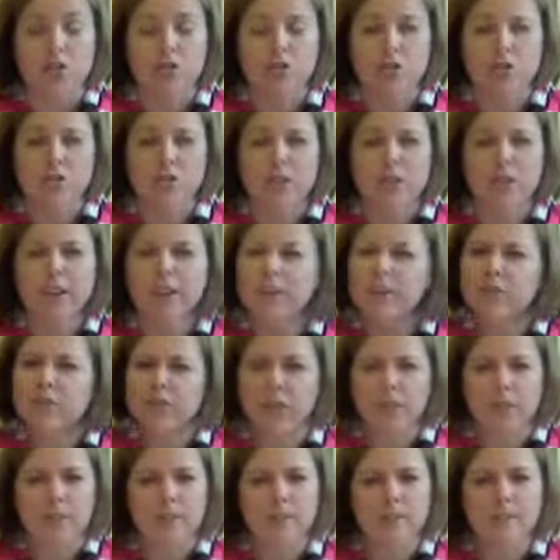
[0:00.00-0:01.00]
She's very
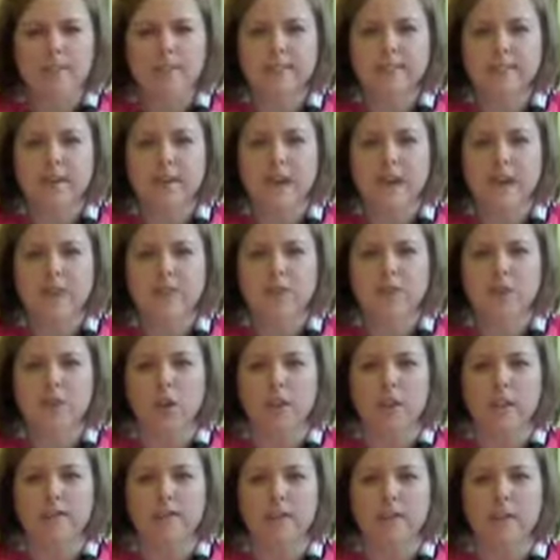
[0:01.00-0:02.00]
generous as
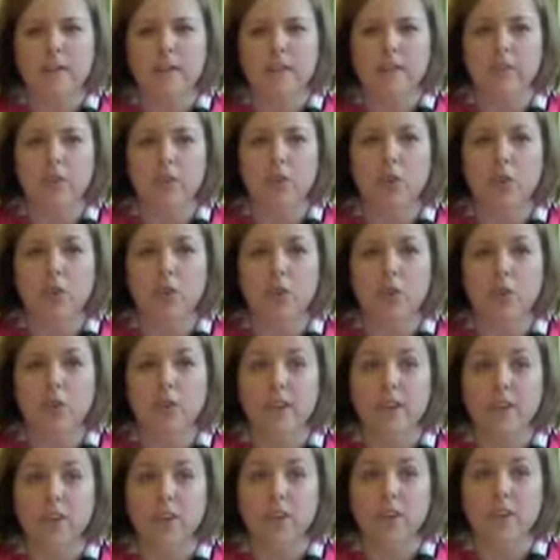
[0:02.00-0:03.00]
far as giving
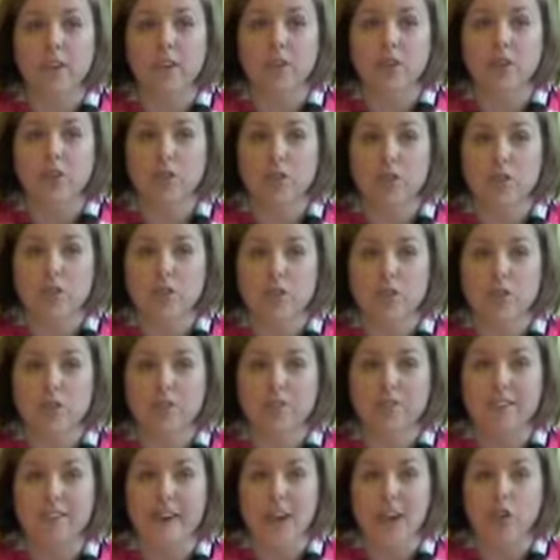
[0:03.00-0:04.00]
you, you
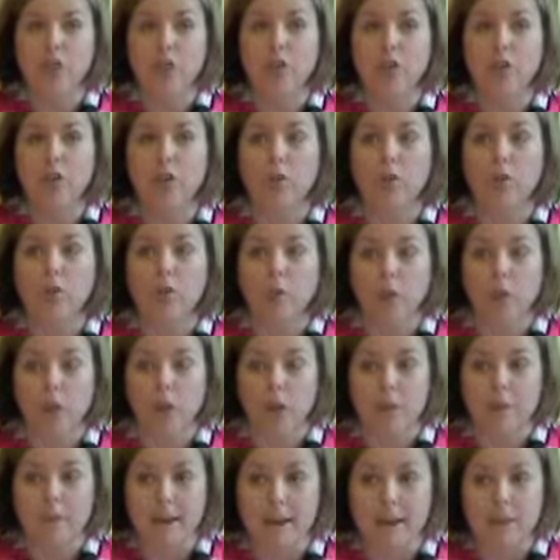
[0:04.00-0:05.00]
can download what
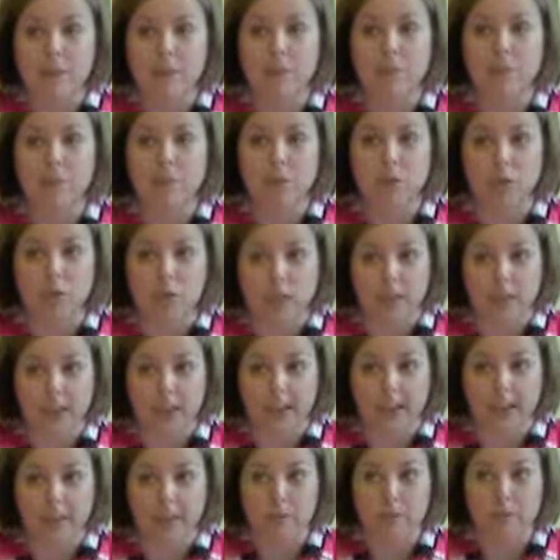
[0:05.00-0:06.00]
her manuscript looked
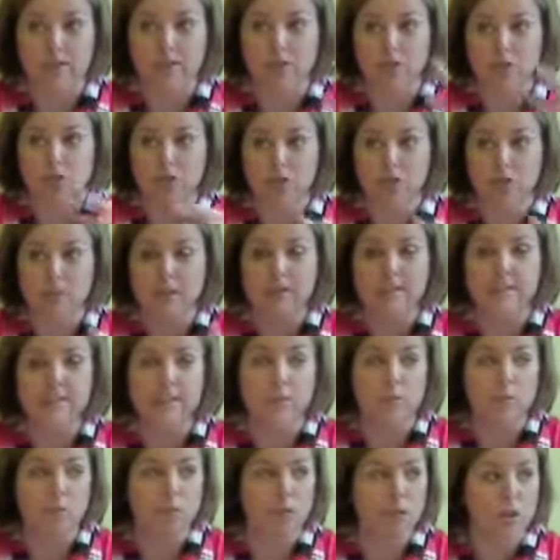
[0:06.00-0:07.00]
like, because she's written
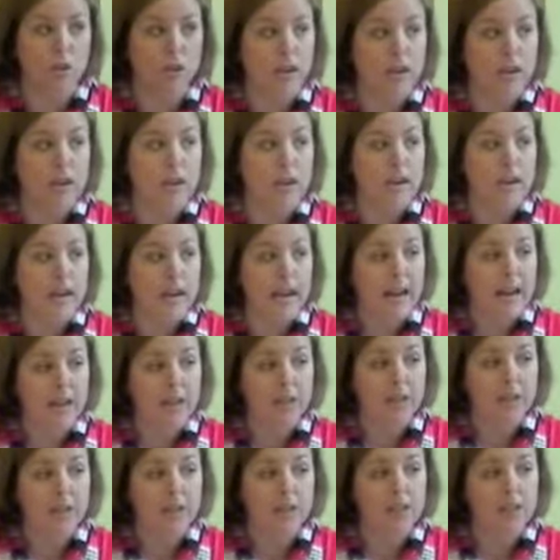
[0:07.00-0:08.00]
some,
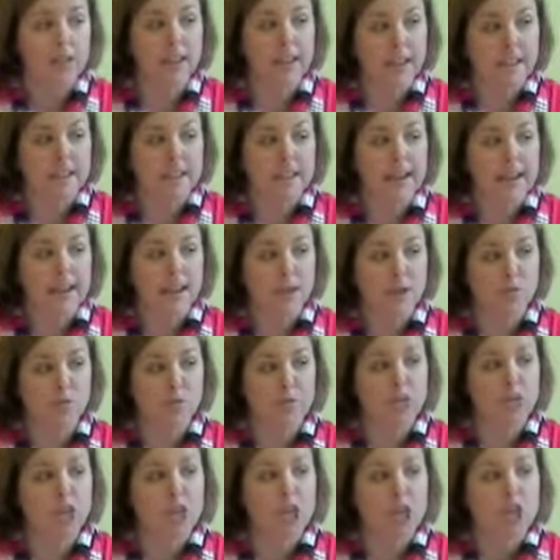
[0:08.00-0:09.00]
Linda
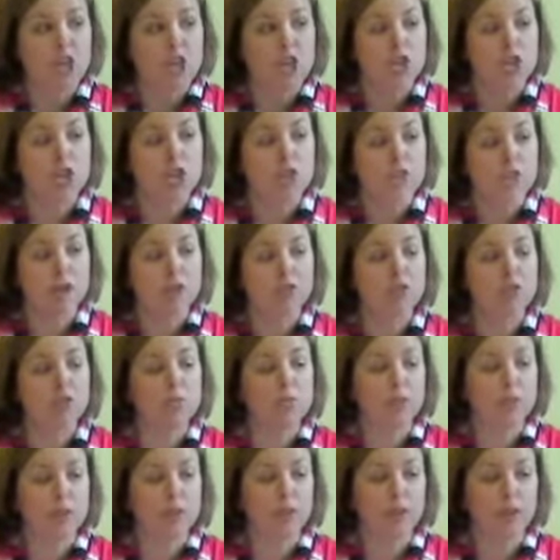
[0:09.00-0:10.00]
Ashman. She's also
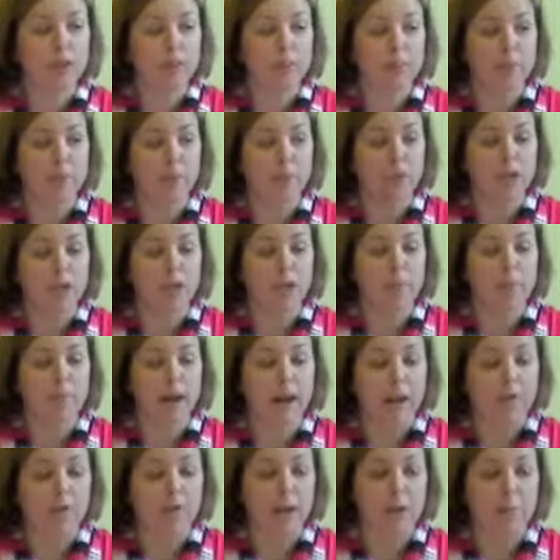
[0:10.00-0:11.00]
written a great book
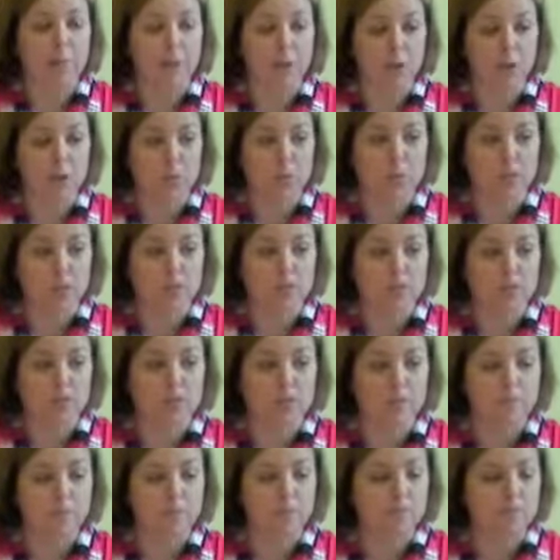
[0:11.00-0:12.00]
about writing picture
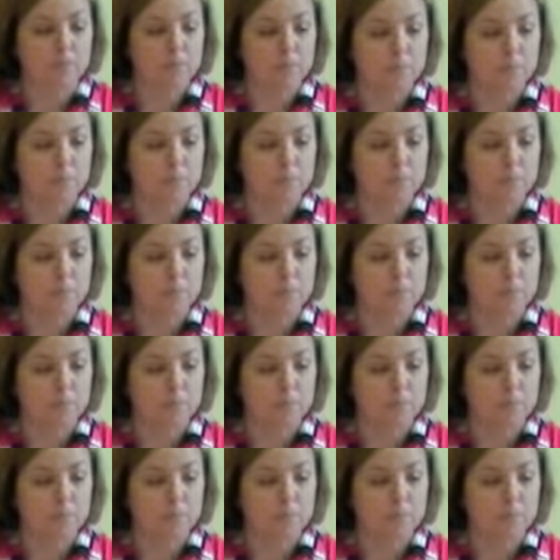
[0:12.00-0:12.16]
books.